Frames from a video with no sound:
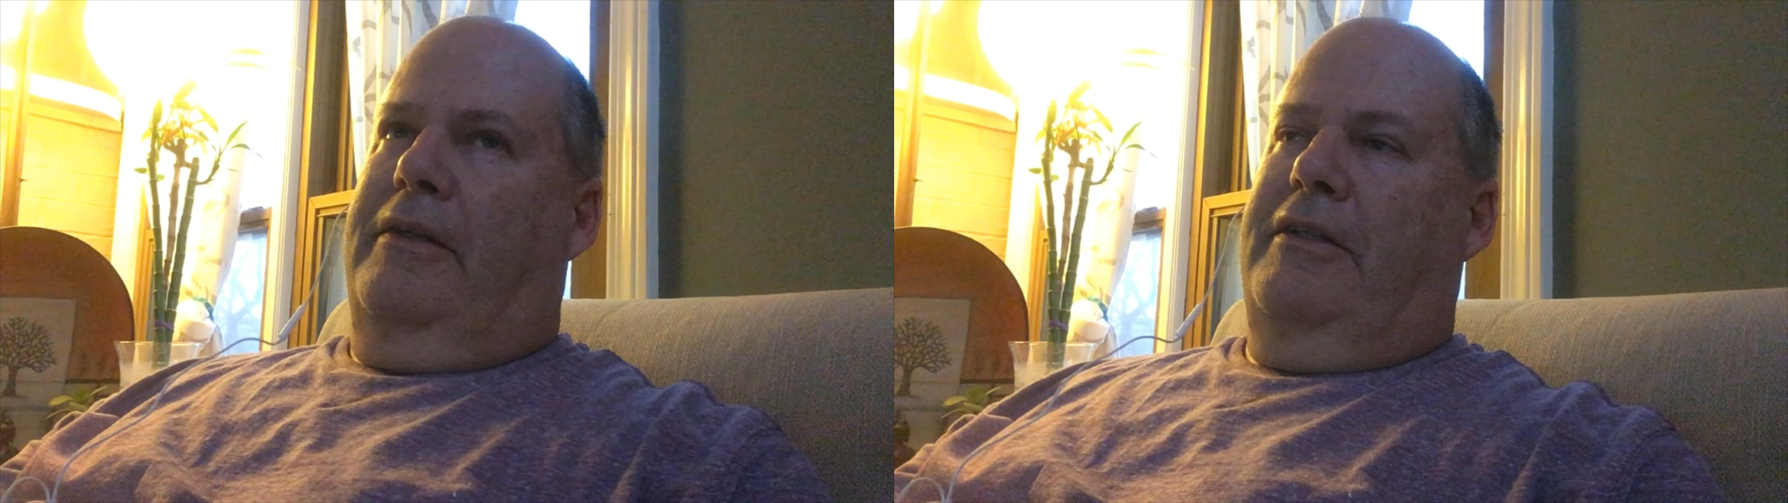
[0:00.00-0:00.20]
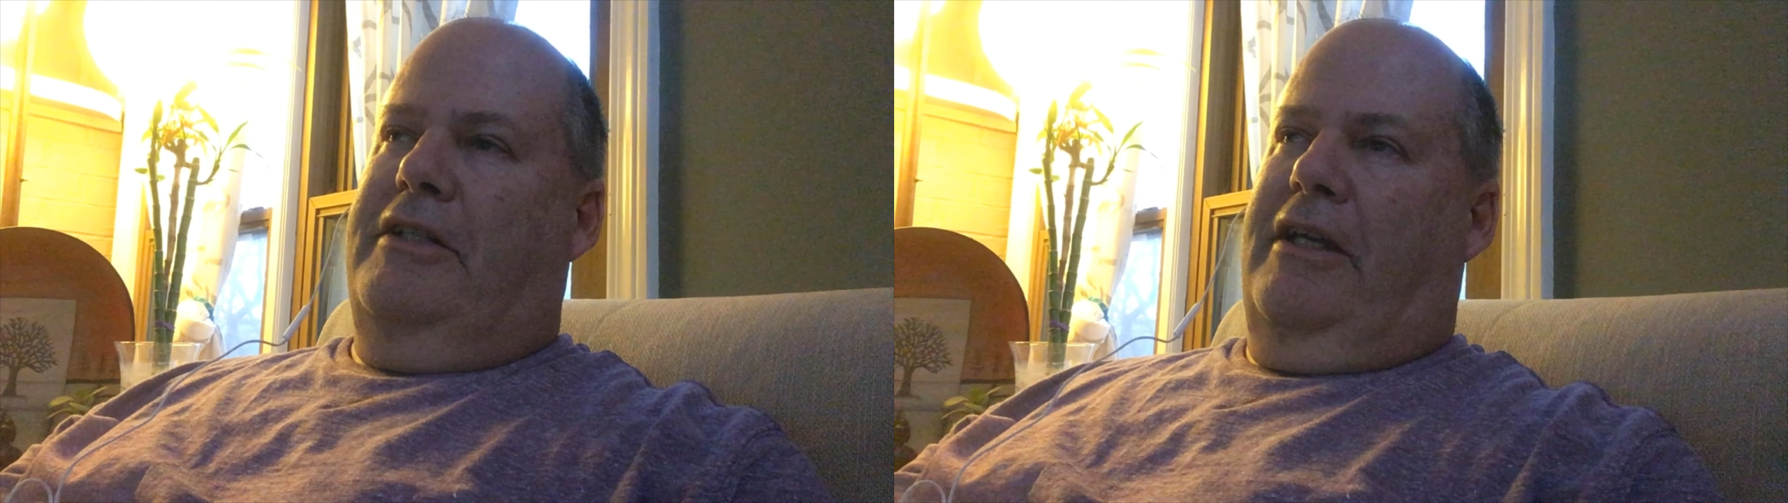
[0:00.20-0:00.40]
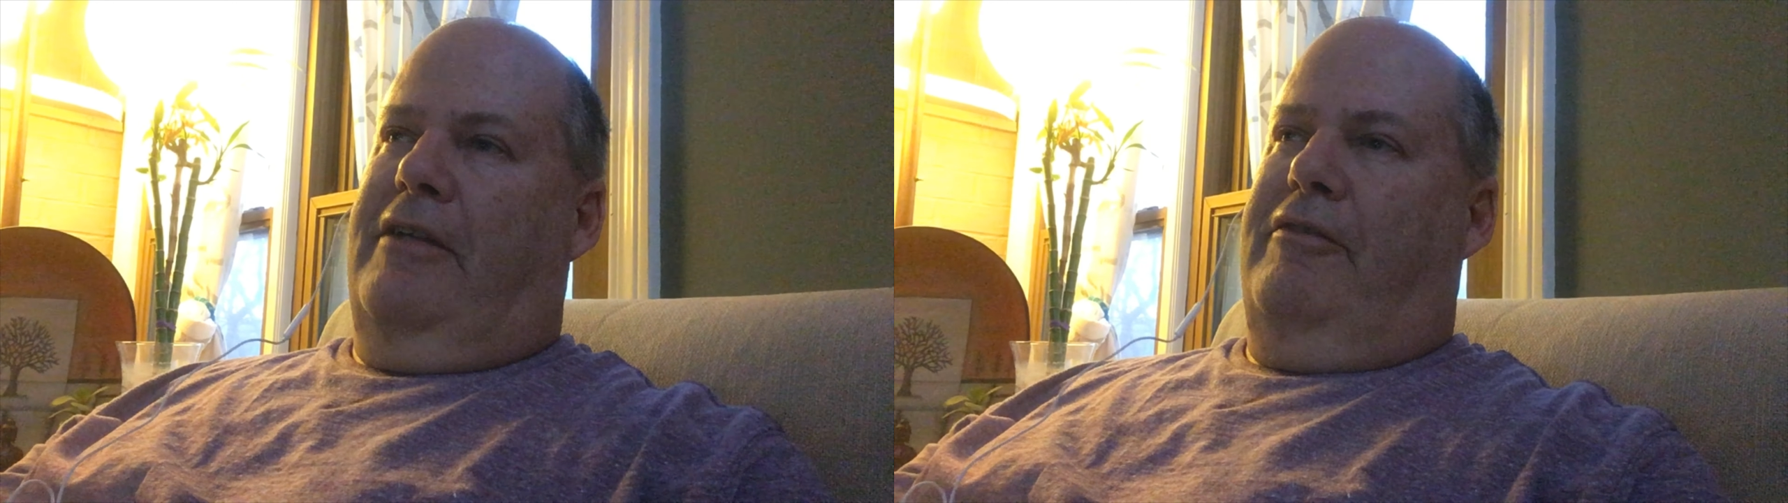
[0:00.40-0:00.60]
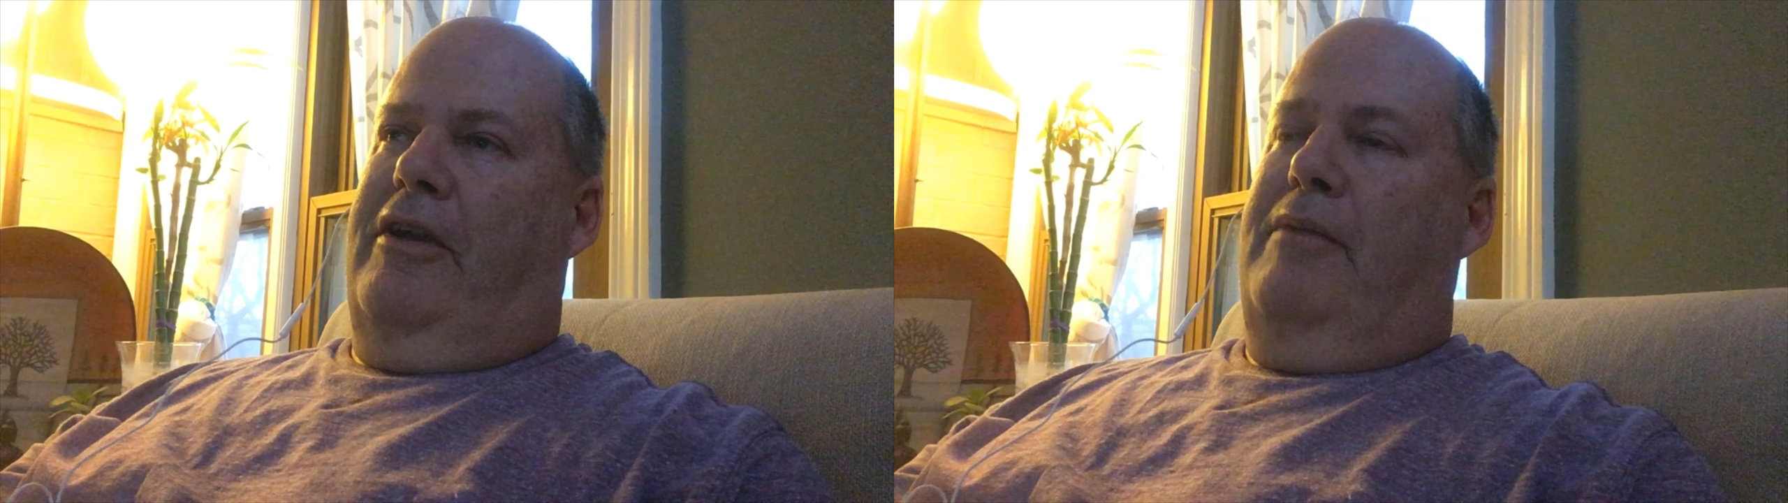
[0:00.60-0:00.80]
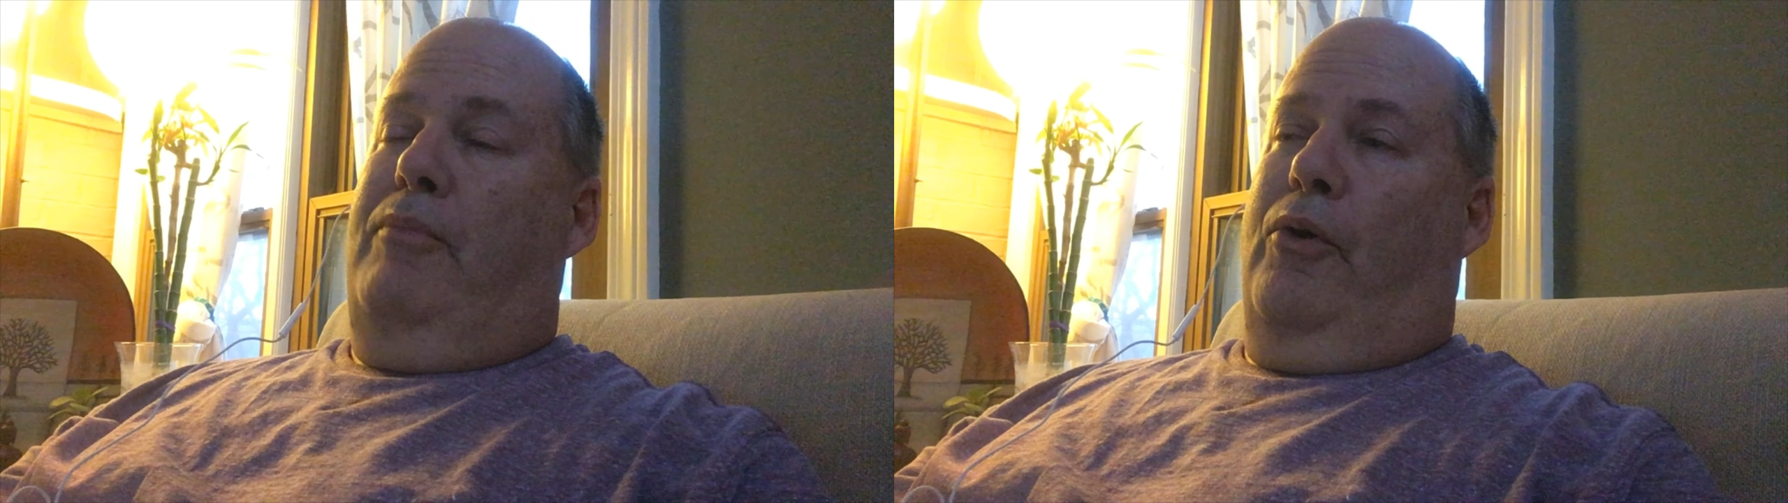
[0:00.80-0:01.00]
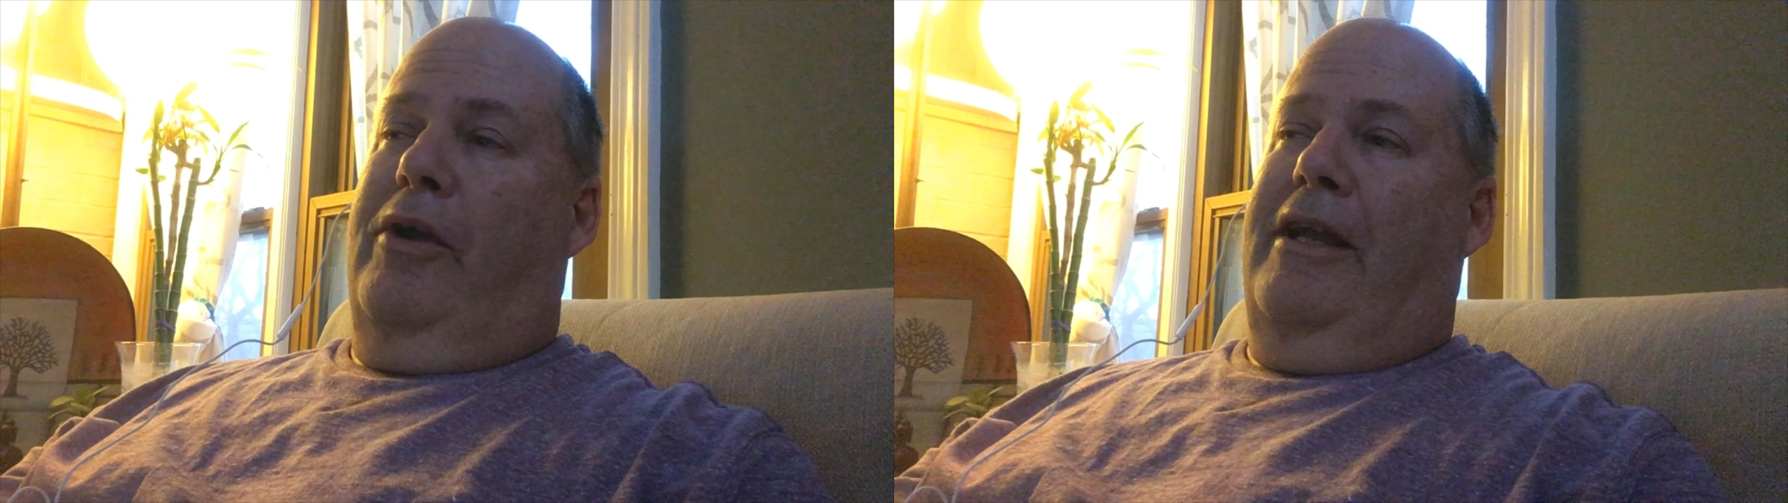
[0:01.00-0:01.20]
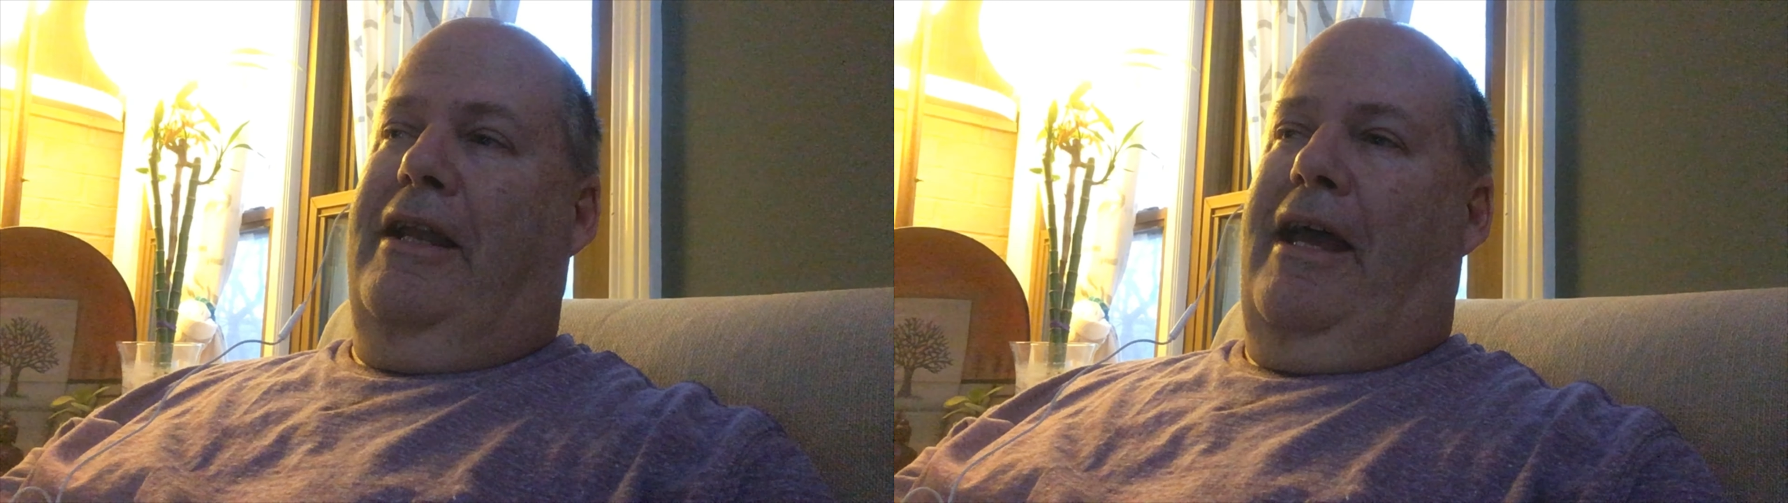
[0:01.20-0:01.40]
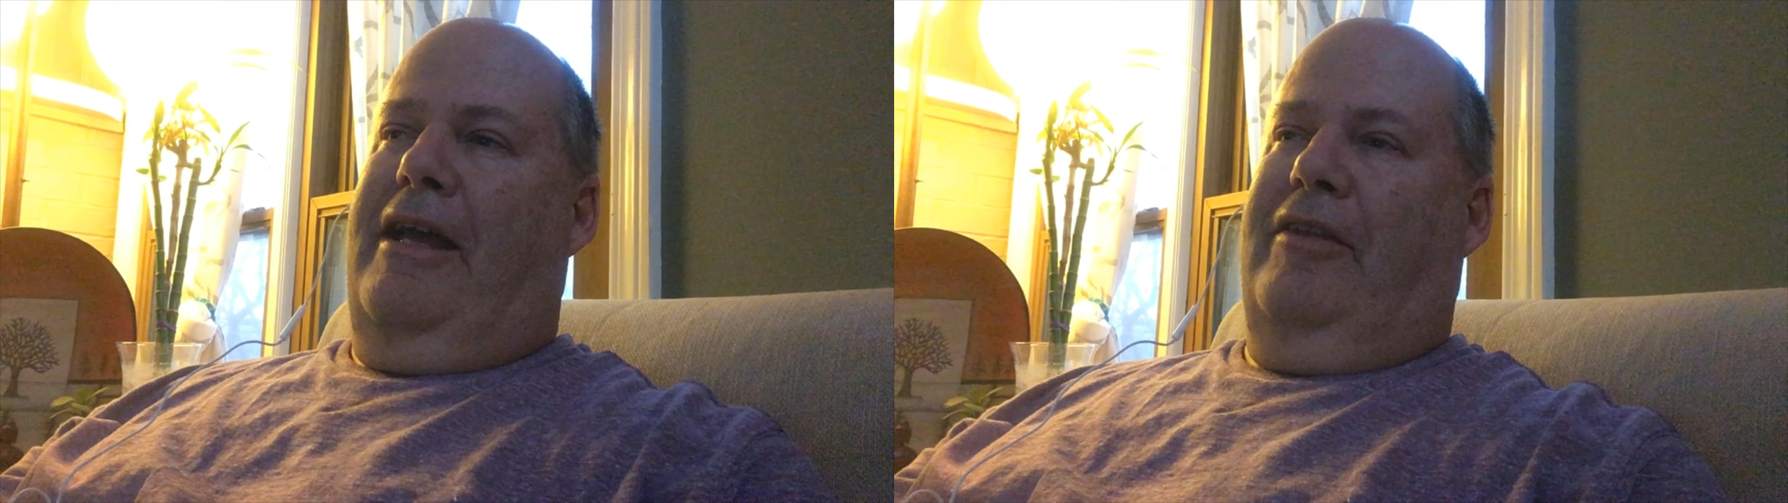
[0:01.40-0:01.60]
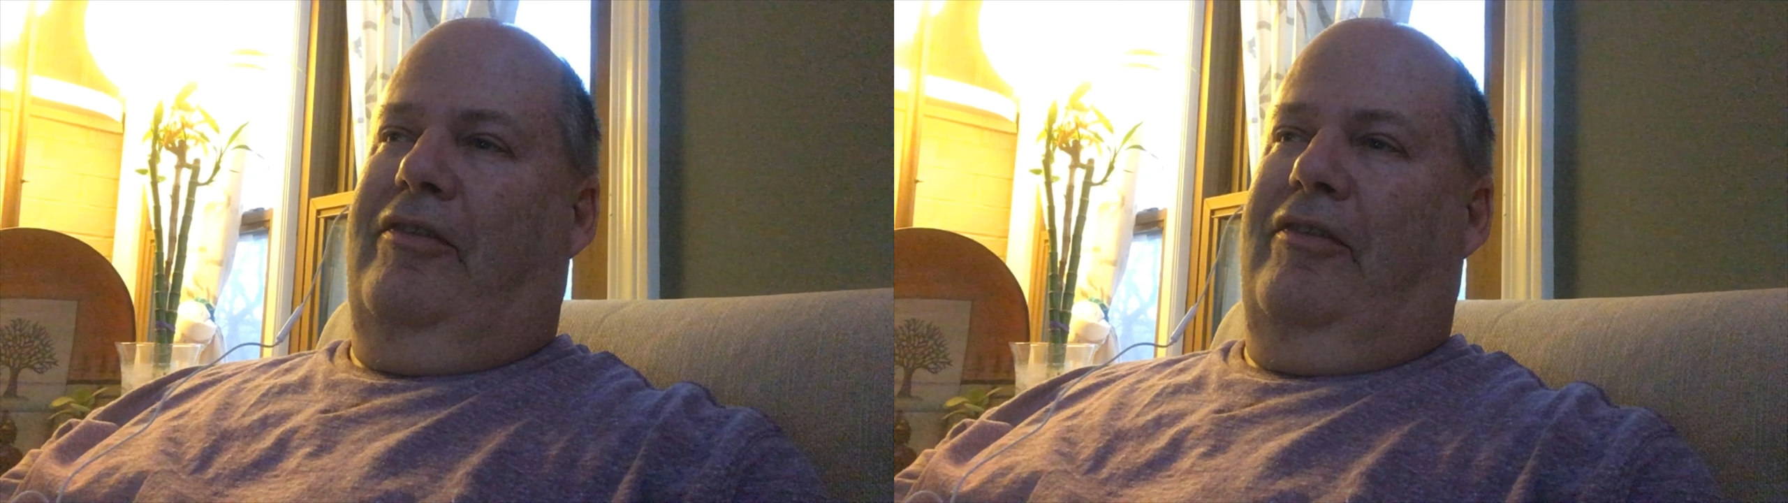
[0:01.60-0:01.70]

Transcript: she had a very boring day